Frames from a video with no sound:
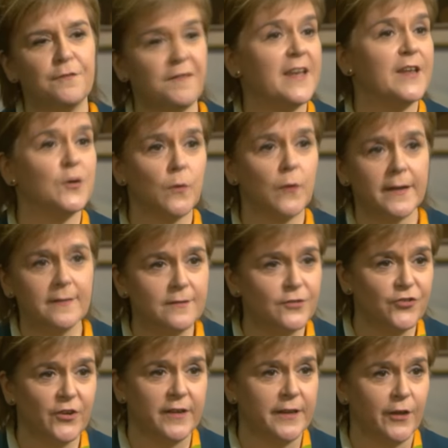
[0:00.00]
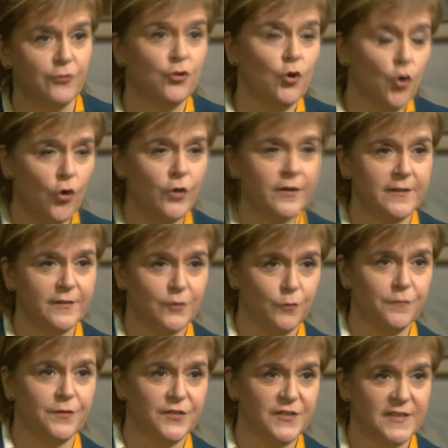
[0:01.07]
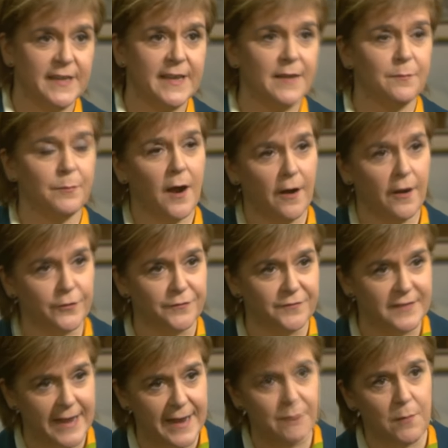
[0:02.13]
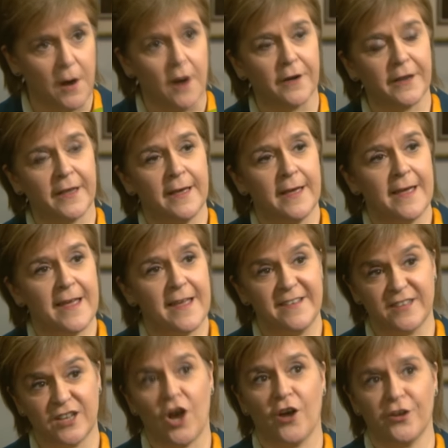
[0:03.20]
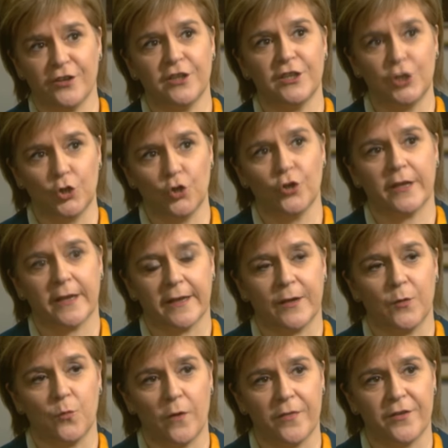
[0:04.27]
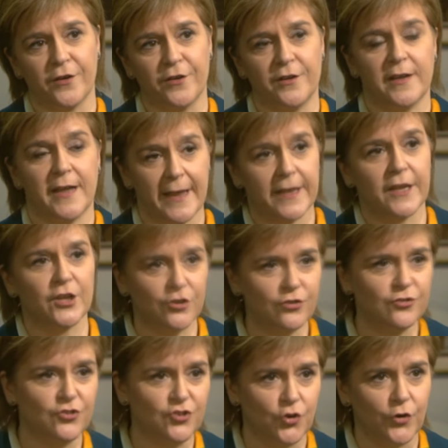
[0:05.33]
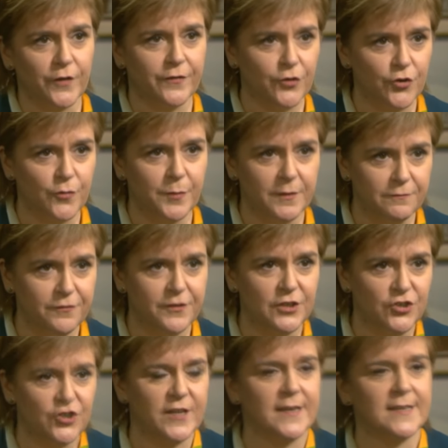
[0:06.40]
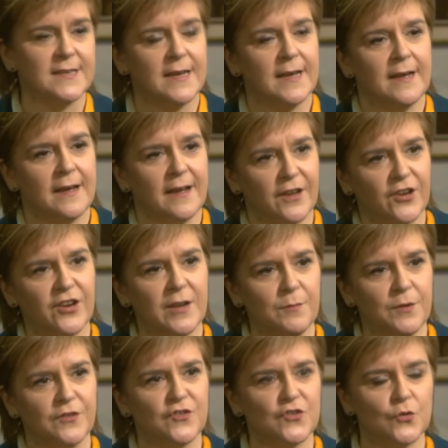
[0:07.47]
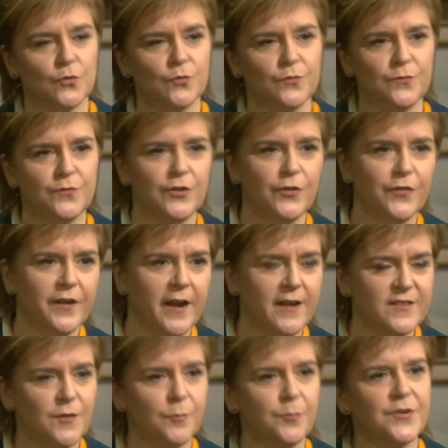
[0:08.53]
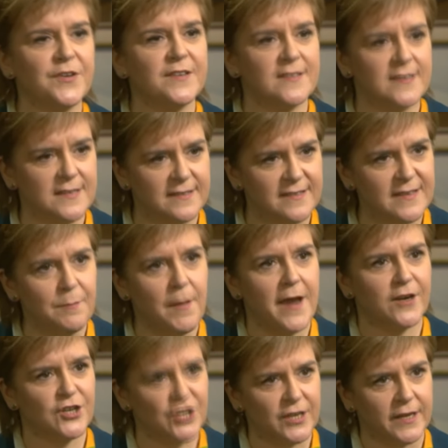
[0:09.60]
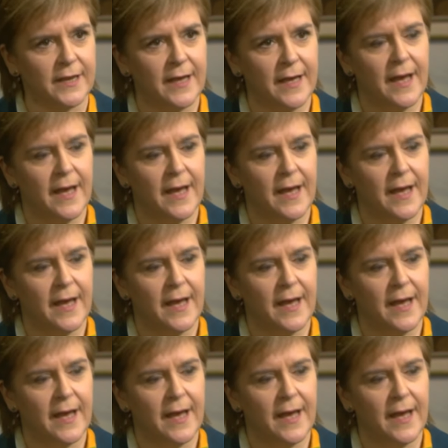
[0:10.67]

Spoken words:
the Faroe Islands right now, not a sovereign state, part of Denmark, is currently looking at whether it could join the European Free Trade Agreement. So, you know, there are some precedents emerging.